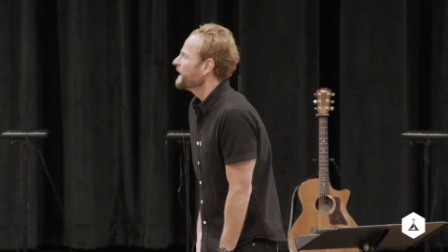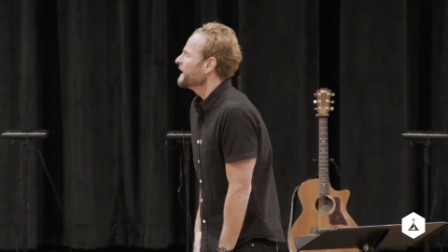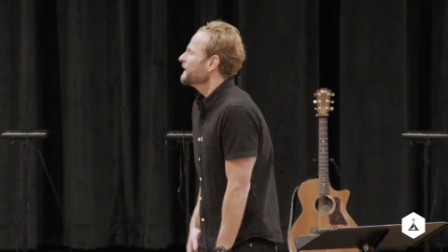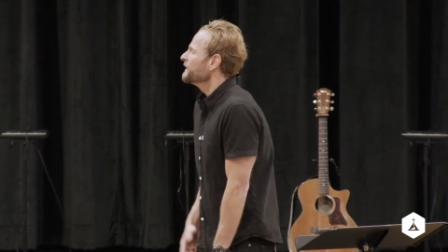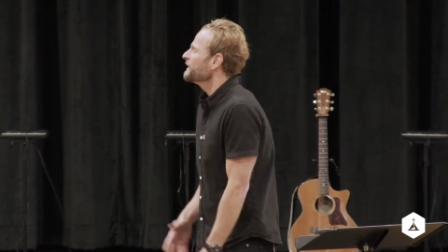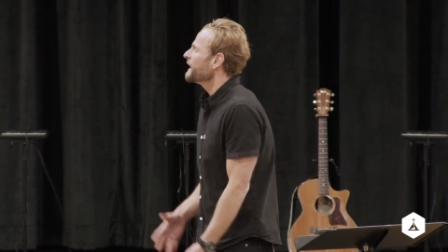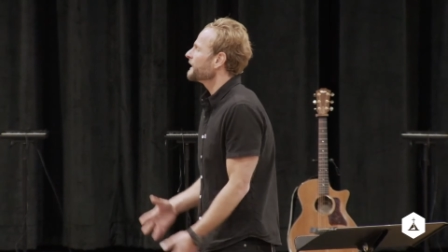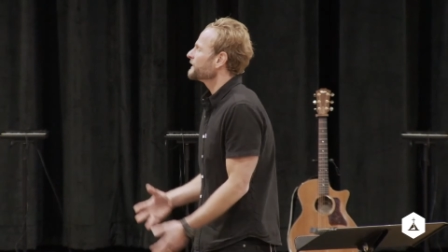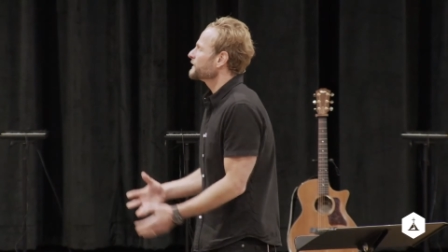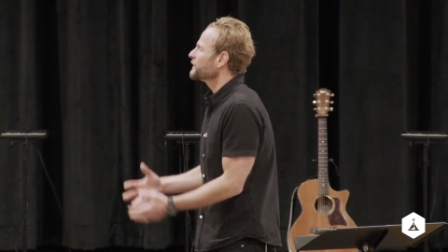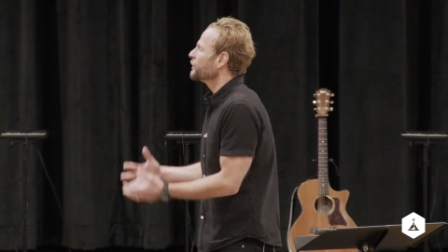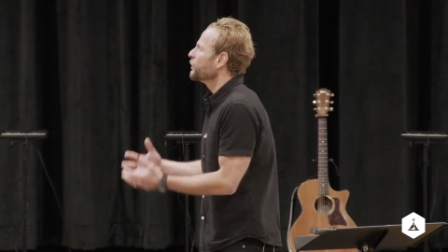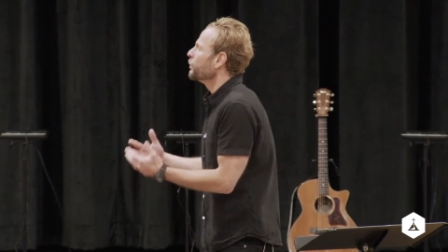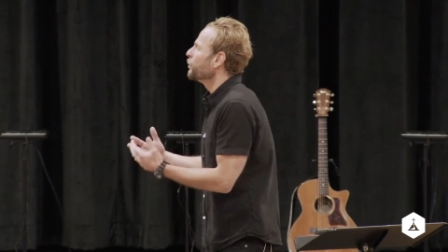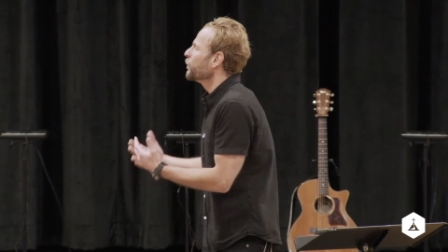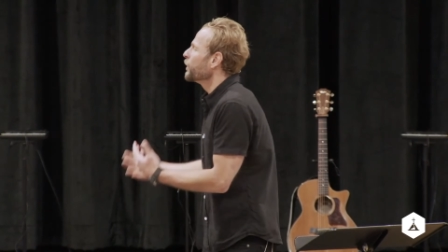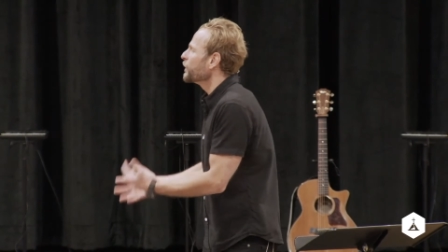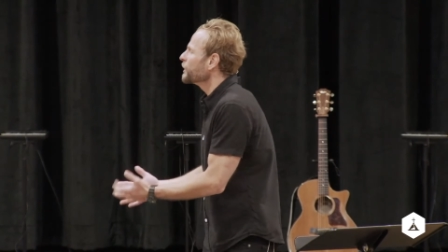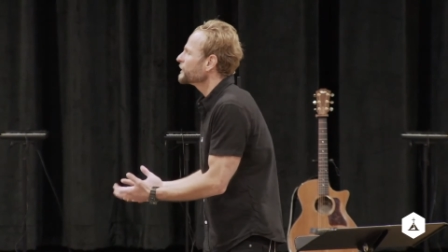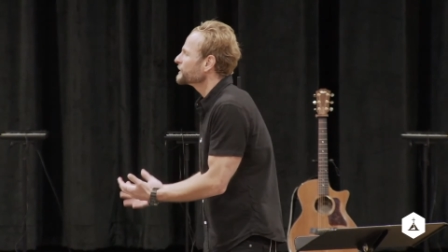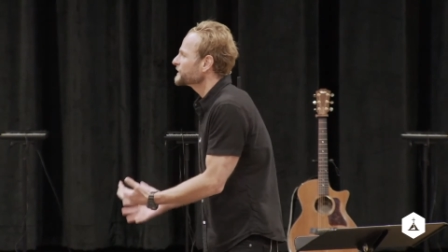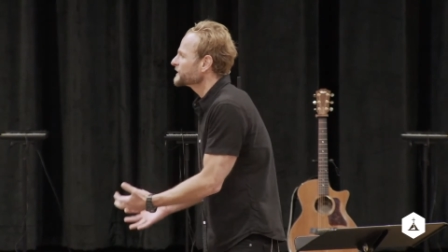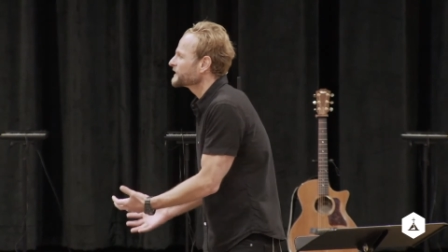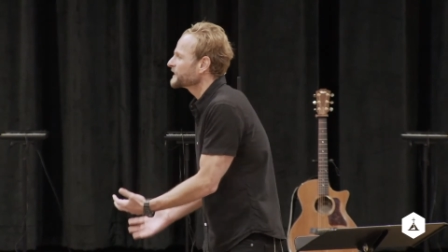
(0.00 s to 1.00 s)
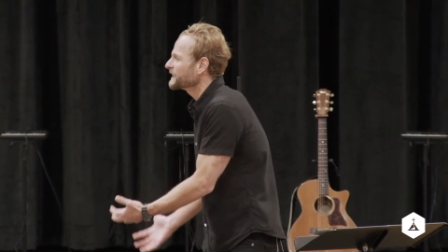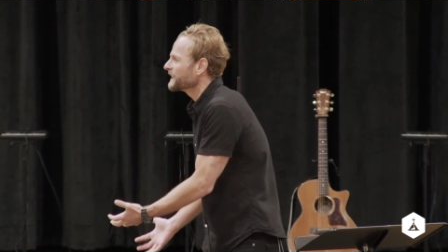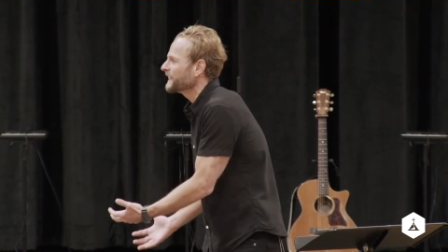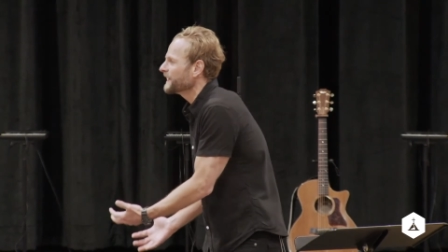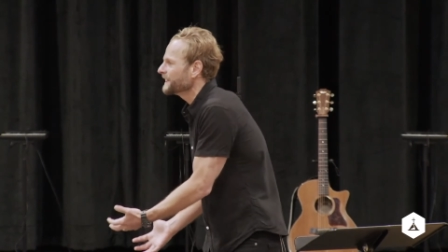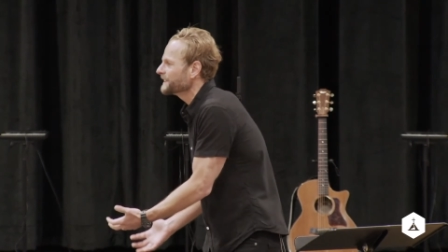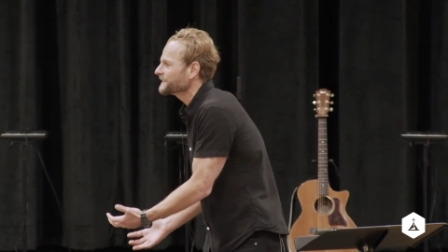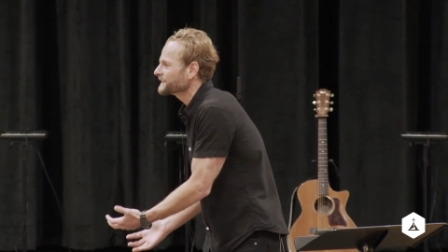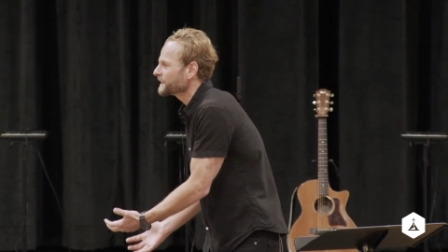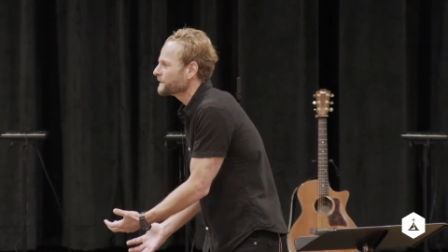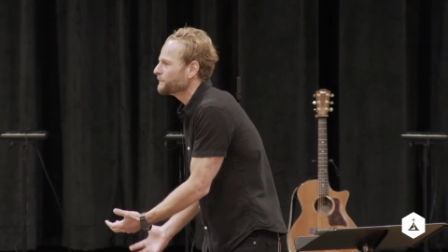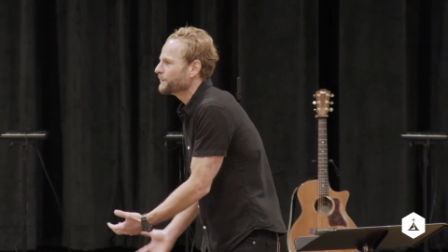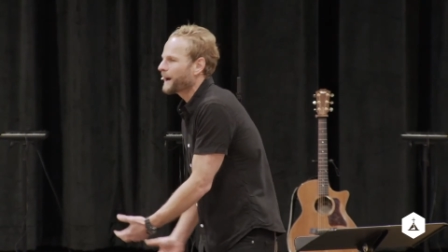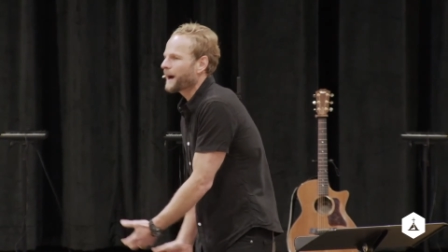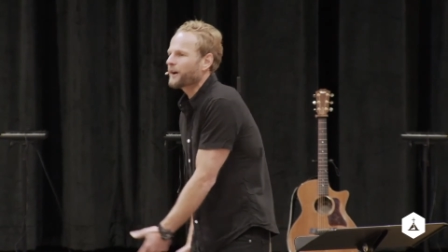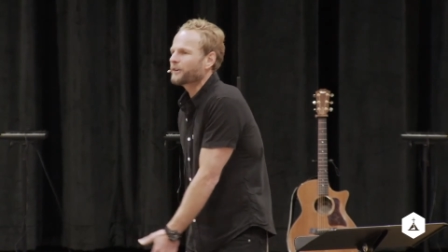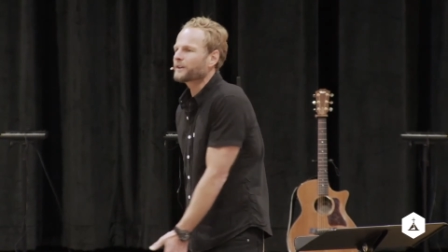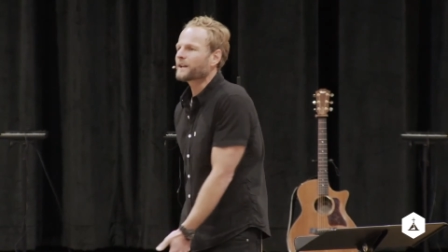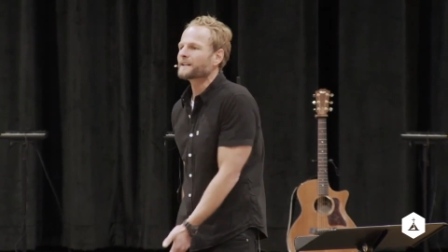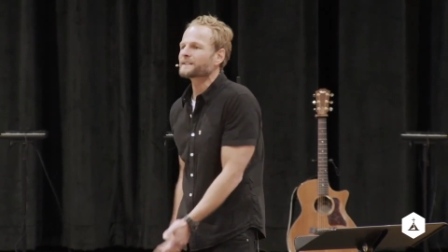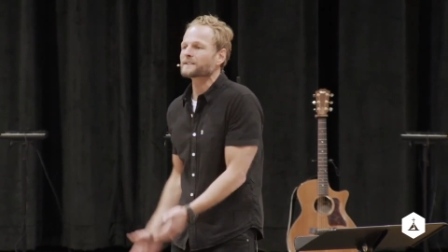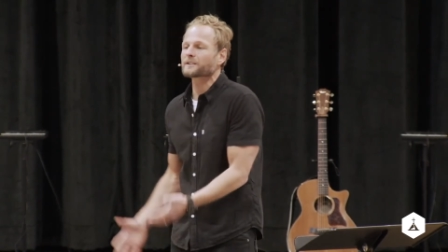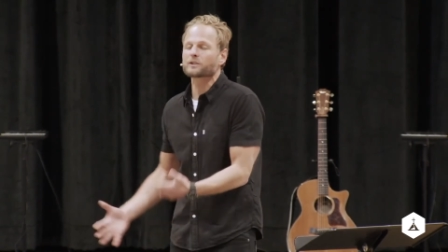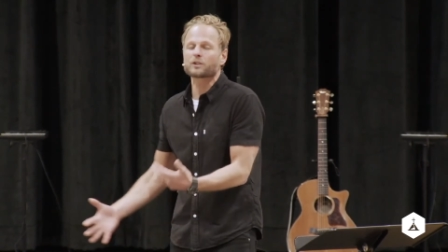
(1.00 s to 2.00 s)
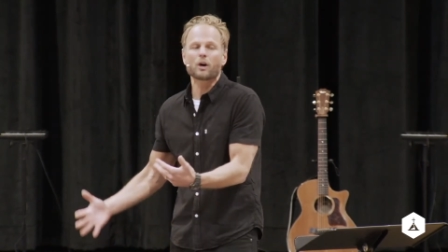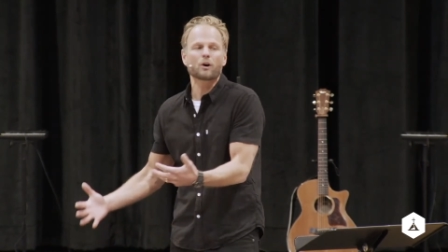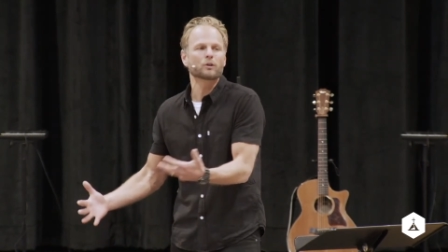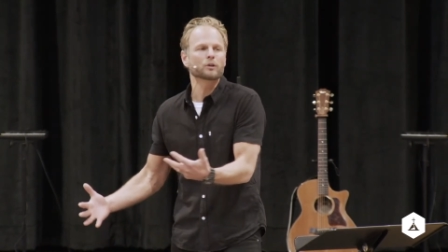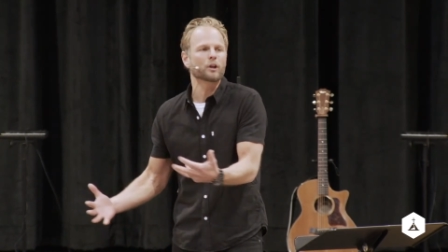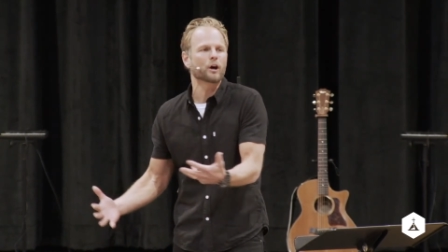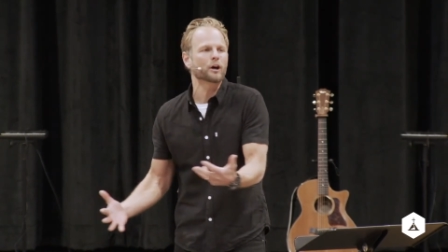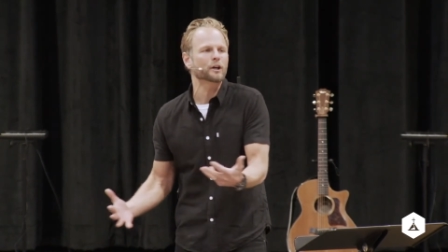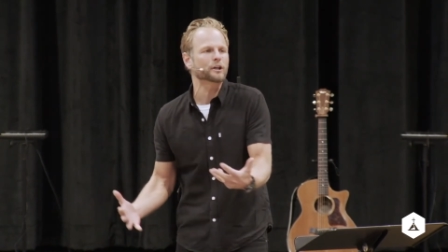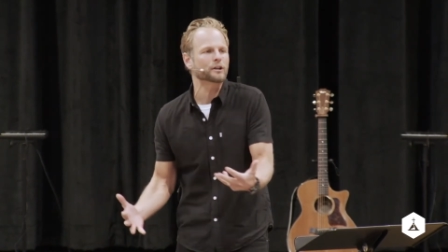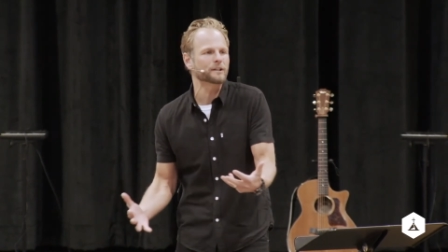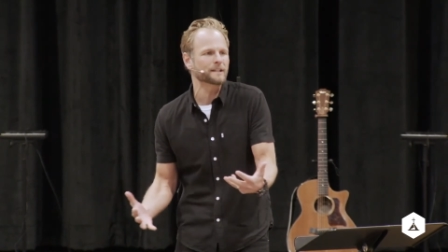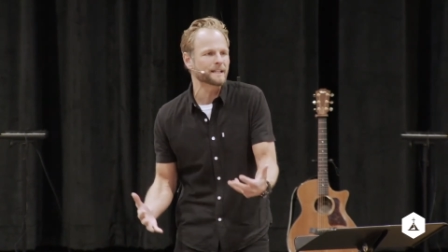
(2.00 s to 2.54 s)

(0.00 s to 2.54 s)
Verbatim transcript: that the worst things about us no longer